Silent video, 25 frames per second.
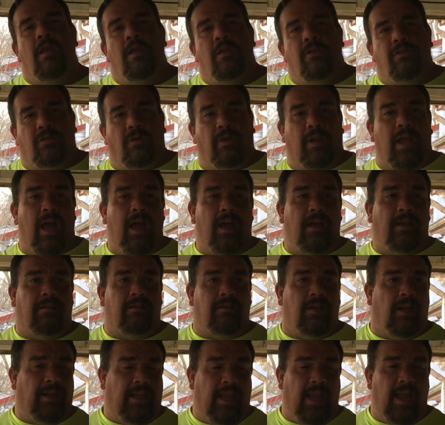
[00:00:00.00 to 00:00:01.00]
So, guys,
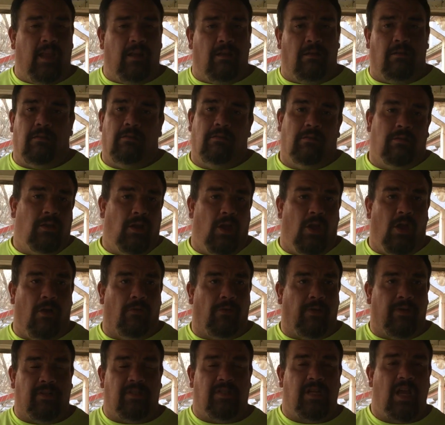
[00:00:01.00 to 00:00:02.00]
again, you know, I
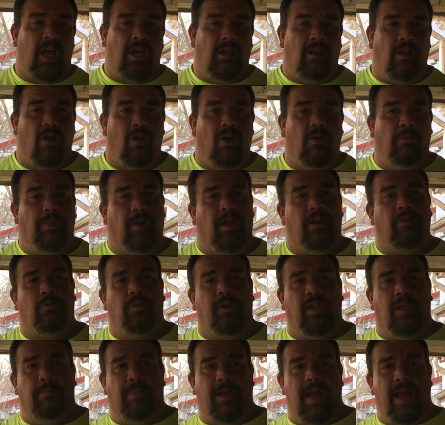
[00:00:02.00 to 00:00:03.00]
already signed off, but I do want
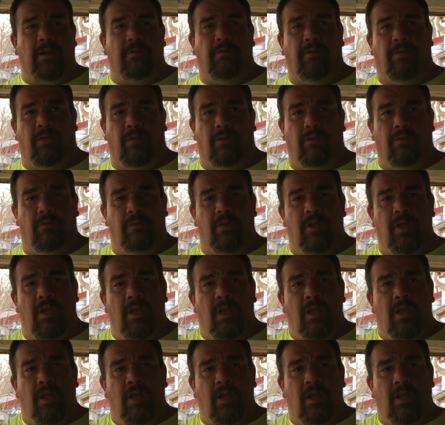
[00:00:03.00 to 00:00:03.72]
to get back with you